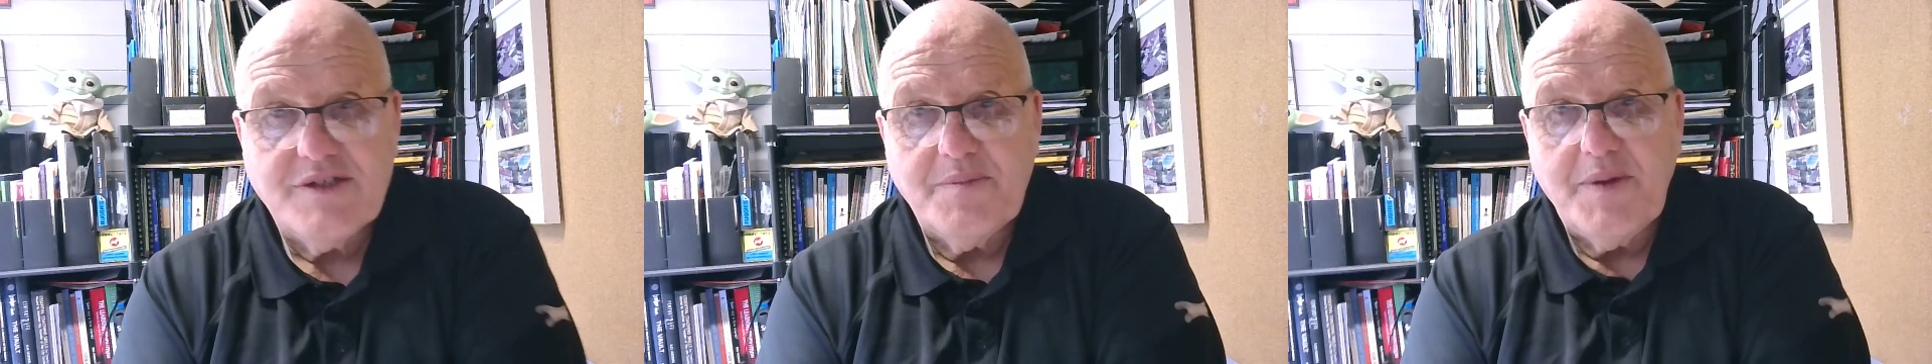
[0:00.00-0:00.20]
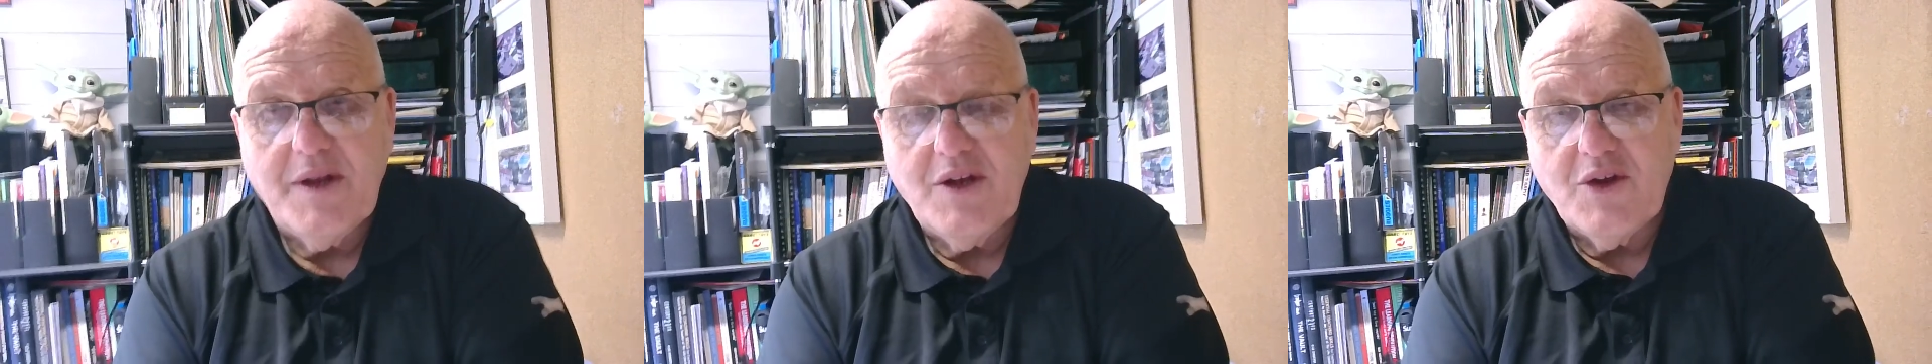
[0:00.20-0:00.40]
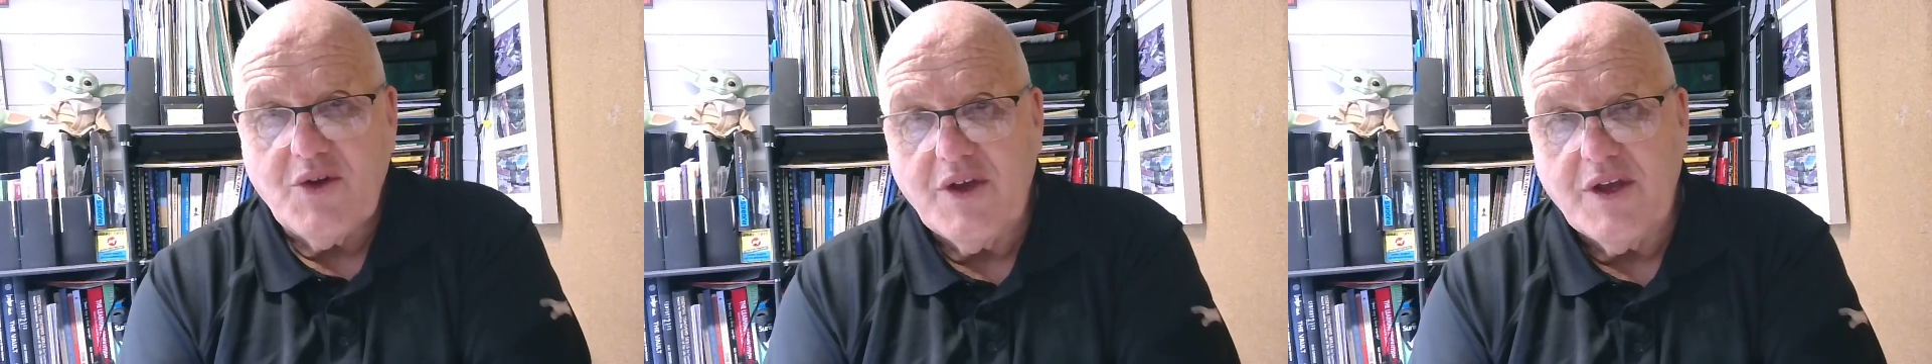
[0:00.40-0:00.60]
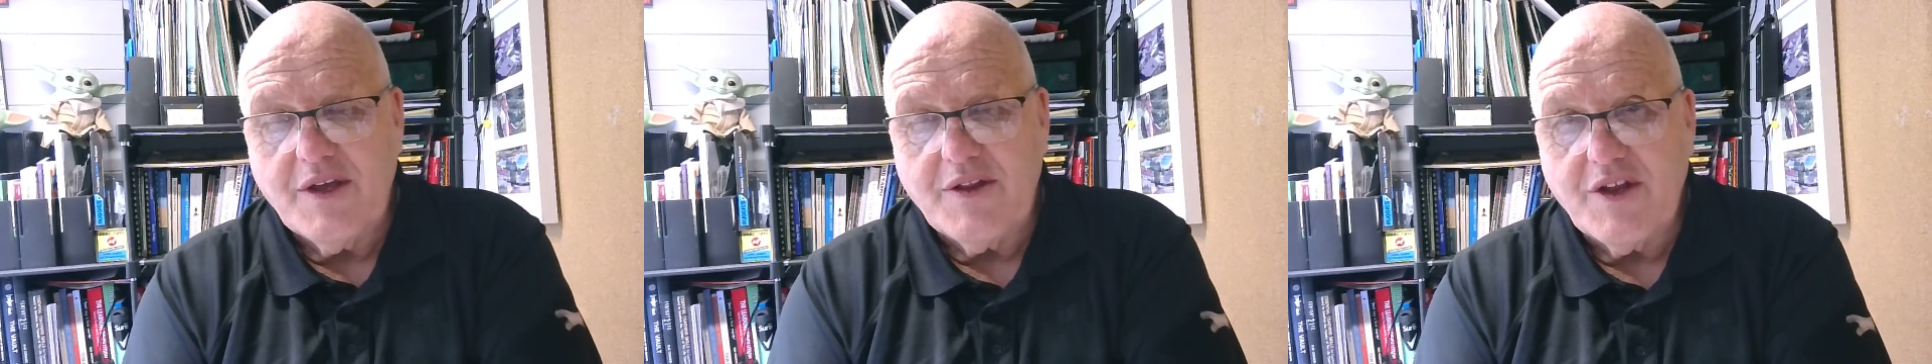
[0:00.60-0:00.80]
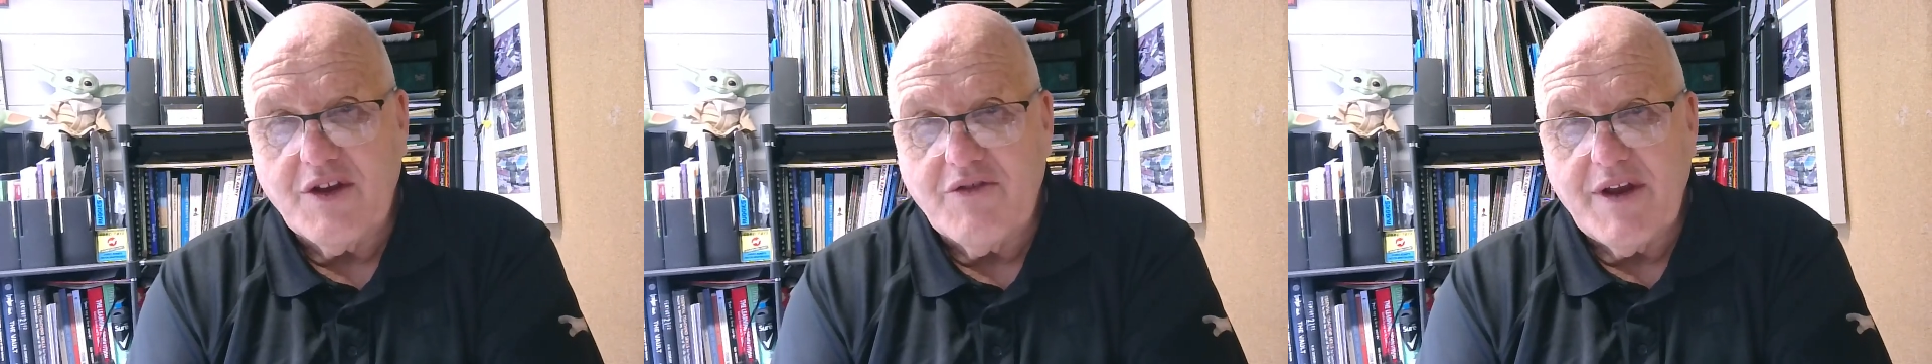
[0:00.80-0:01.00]
have been looking
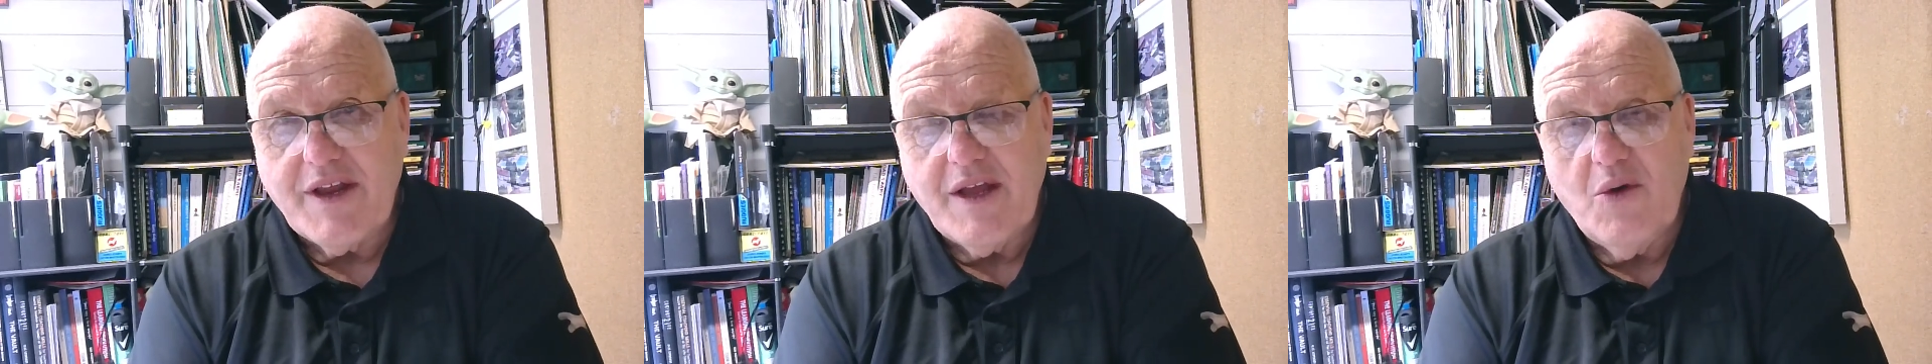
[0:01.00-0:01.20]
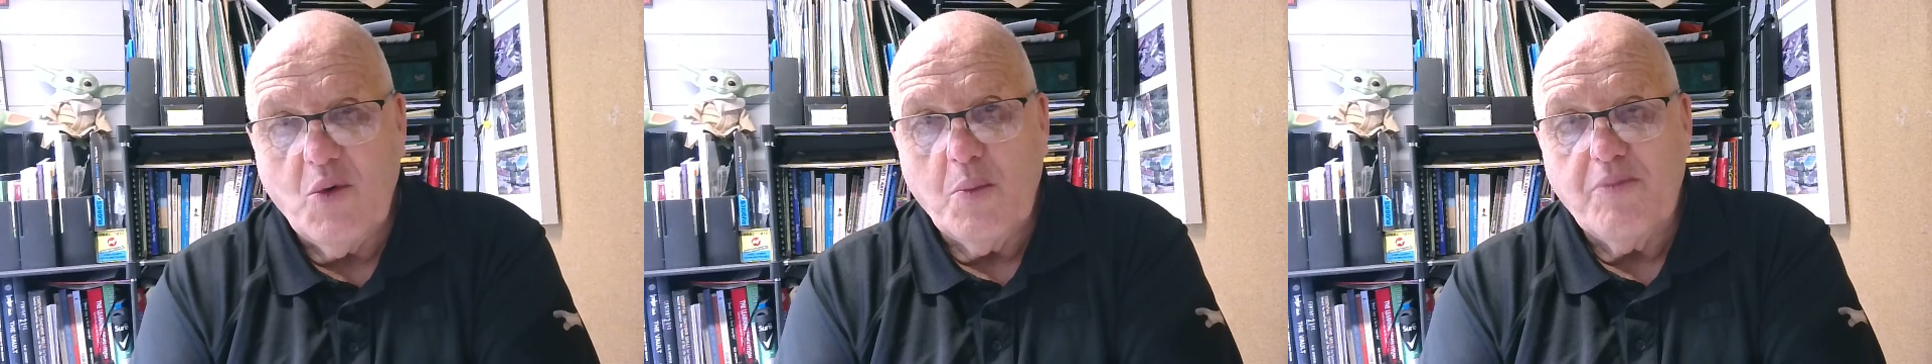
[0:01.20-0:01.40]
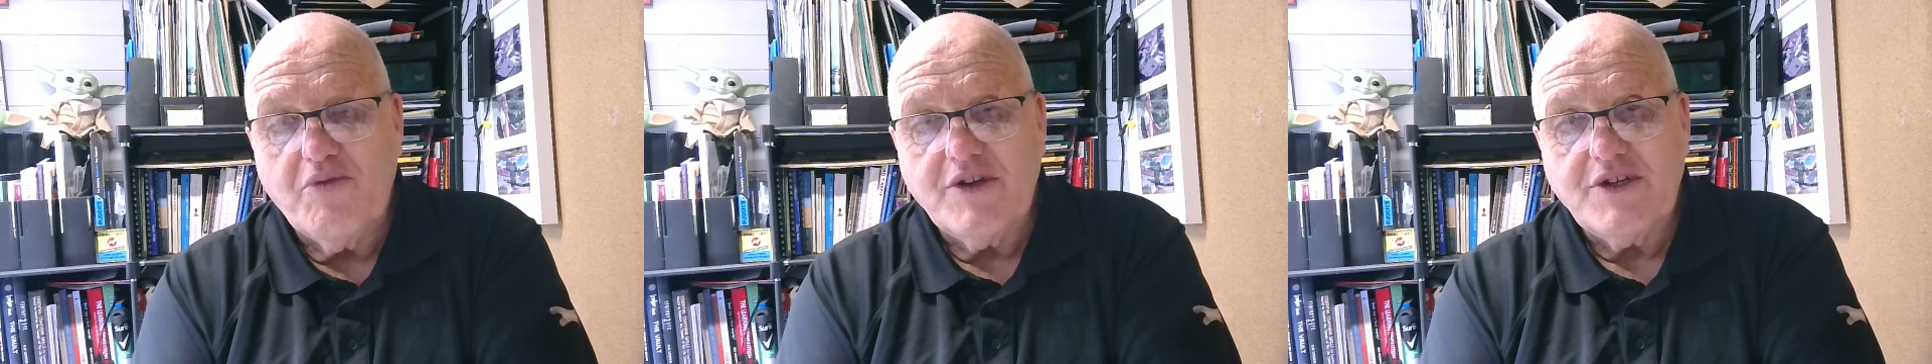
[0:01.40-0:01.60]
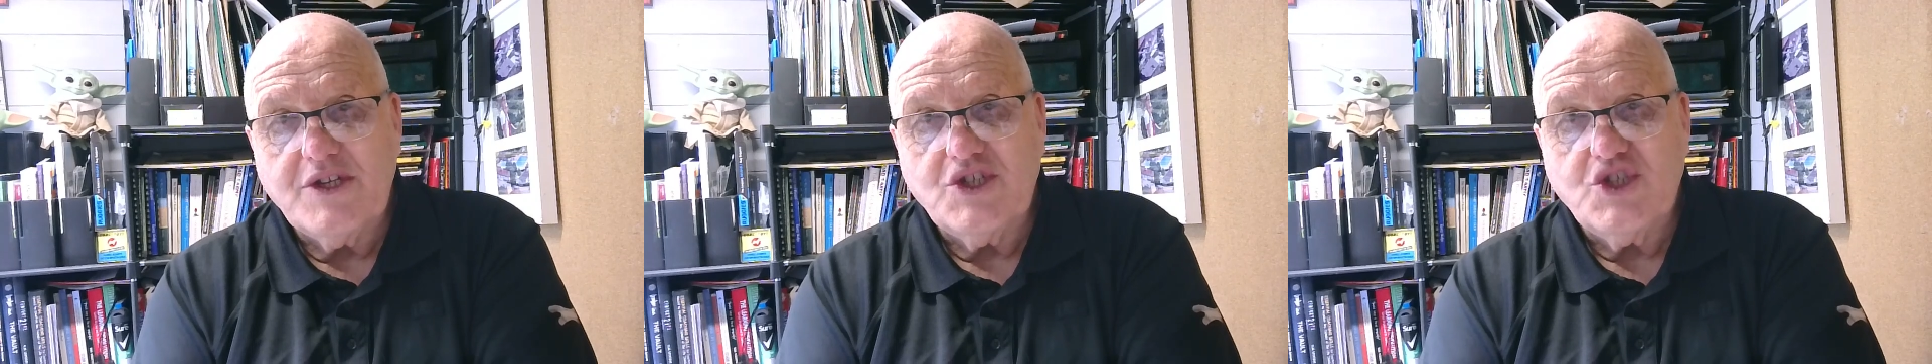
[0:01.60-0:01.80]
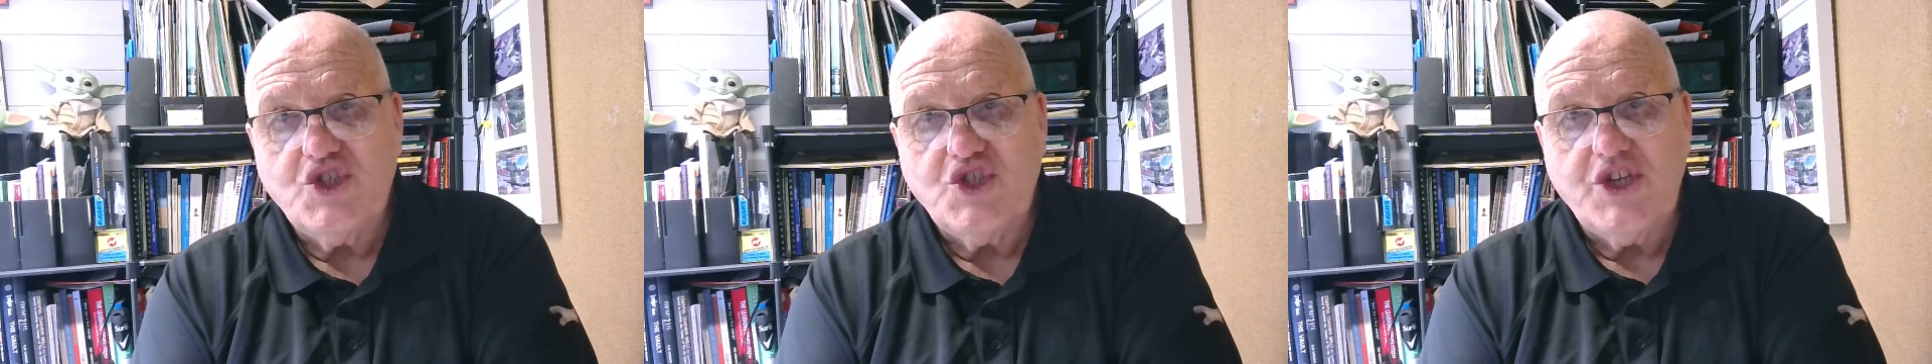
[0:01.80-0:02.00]
at the great old
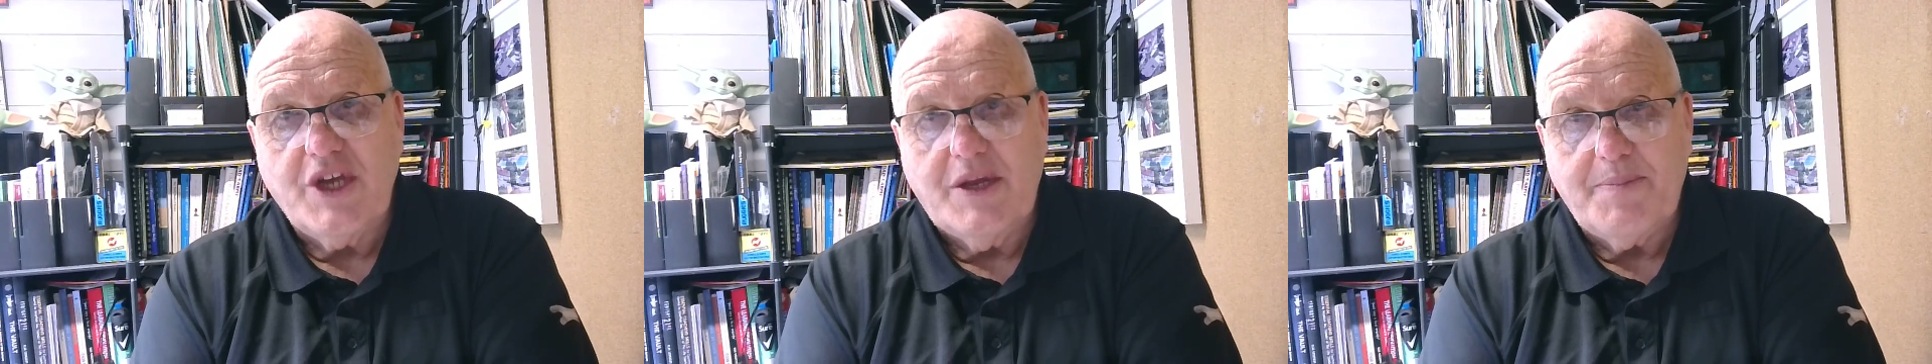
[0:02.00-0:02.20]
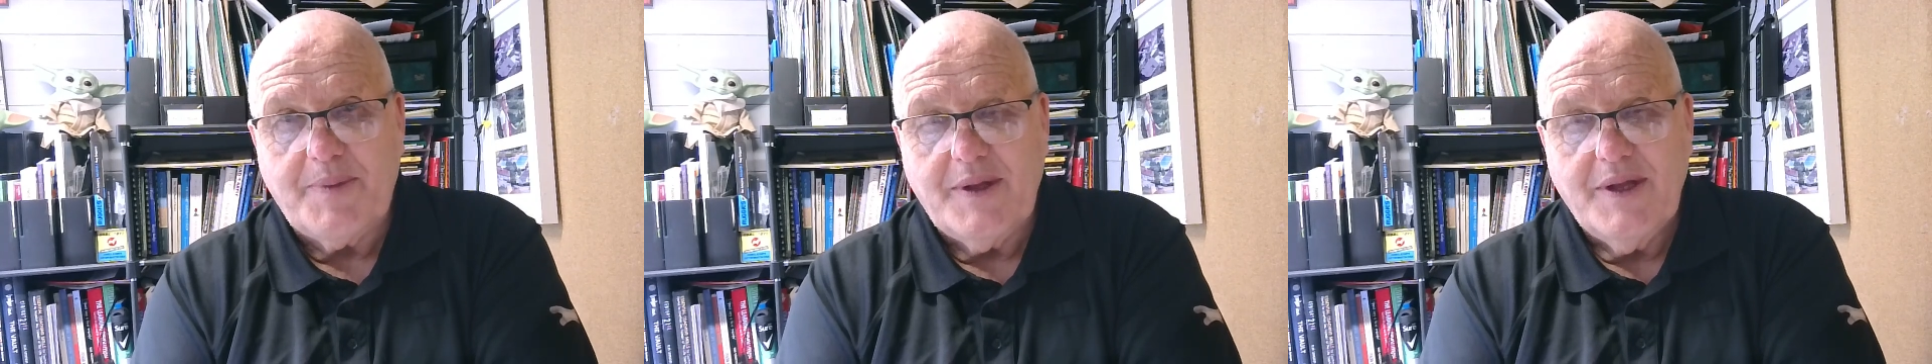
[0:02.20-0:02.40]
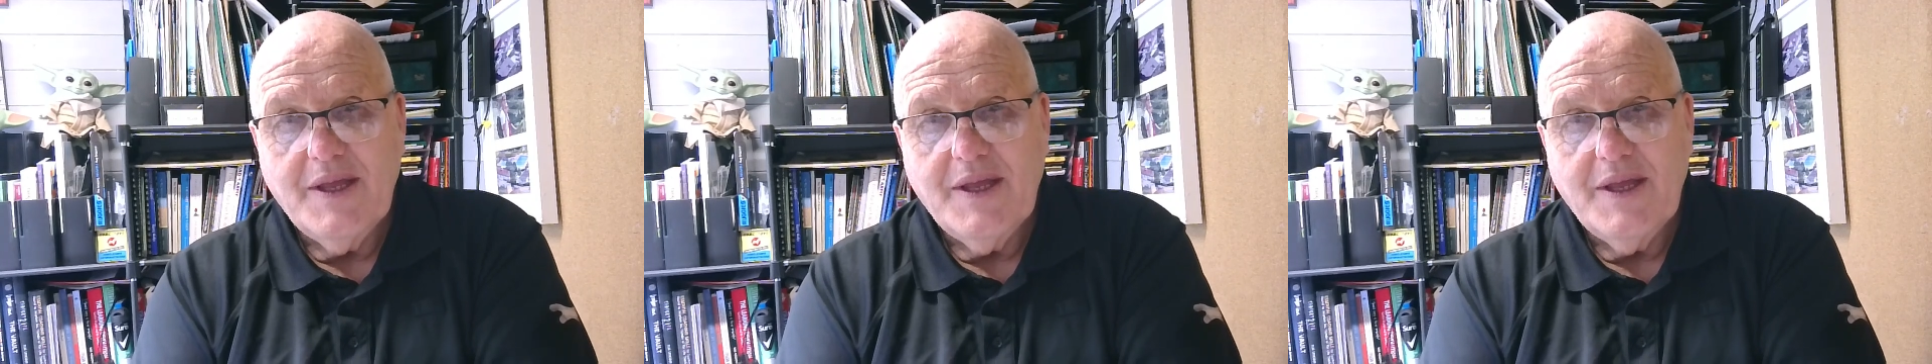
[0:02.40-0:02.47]
British chip,